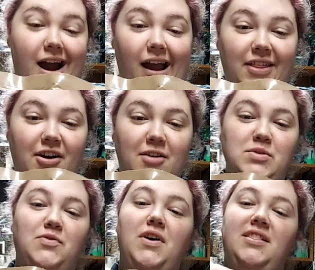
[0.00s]
I thought
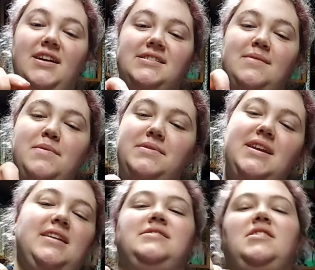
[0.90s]
it was fun last time I
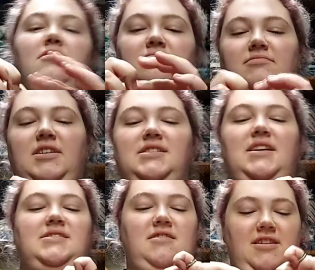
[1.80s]
did it. So let's
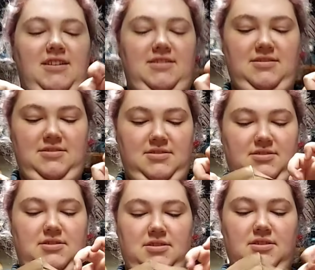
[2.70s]
get started.
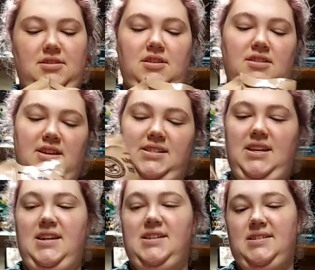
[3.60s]

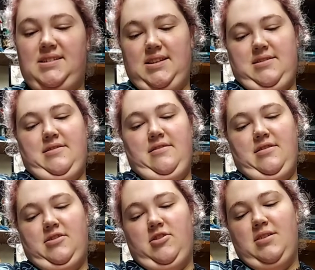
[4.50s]
This is
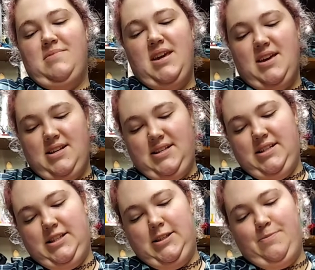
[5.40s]
creamy
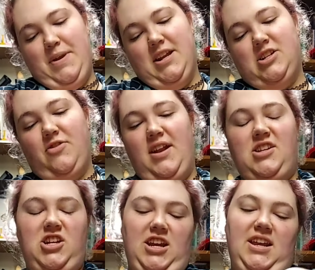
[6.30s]
spinach
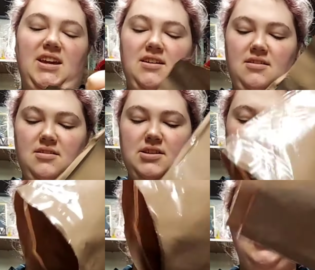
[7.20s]
fettuccine.
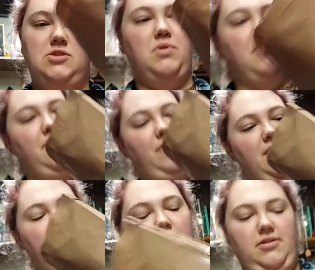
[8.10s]
Spinach is one of my
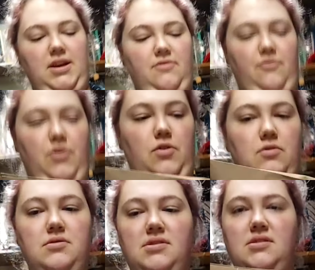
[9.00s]
favorite green
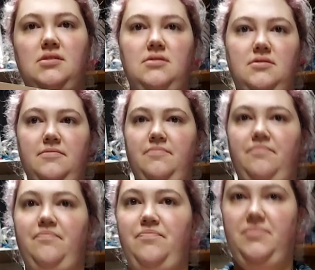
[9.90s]
foods.
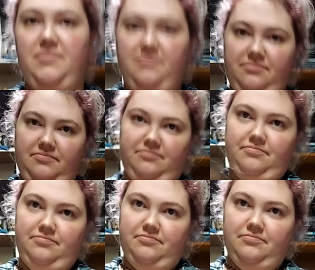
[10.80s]
We're
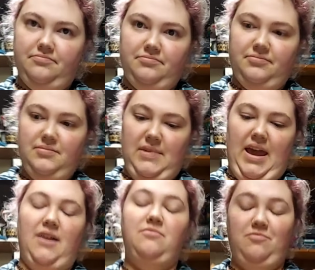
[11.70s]
home.
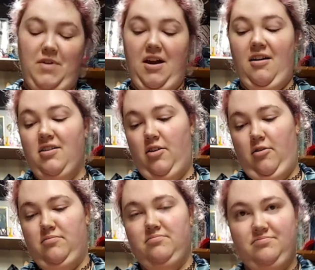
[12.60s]
And we are
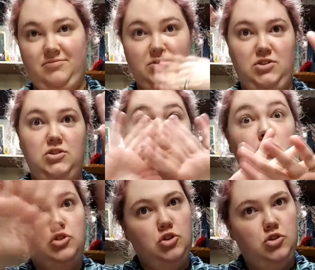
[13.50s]
home.
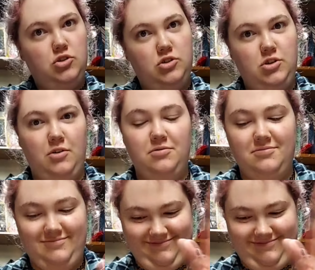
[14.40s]
Don't